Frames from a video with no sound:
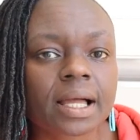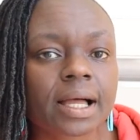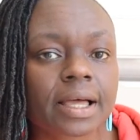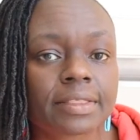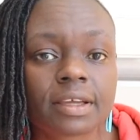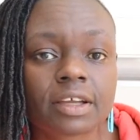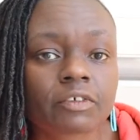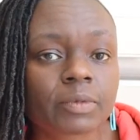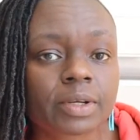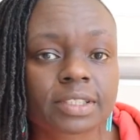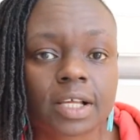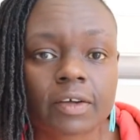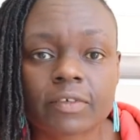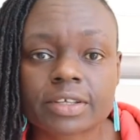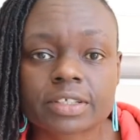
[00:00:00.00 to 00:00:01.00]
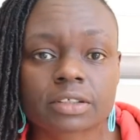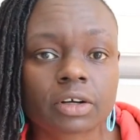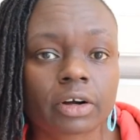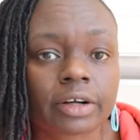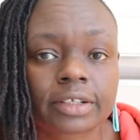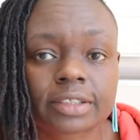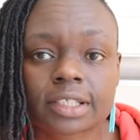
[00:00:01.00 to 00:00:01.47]
I think of myself as an
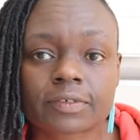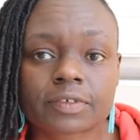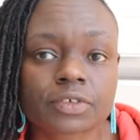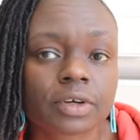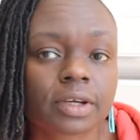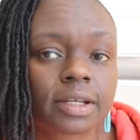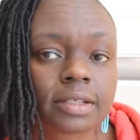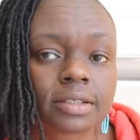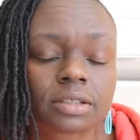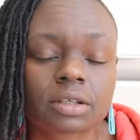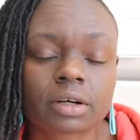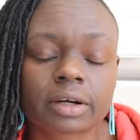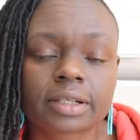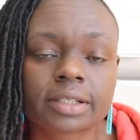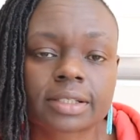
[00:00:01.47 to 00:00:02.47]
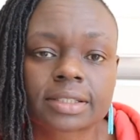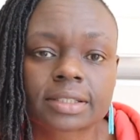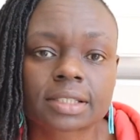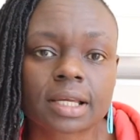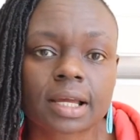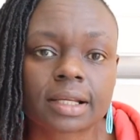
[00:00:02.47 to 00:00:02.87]
artist. I've trained as an artist.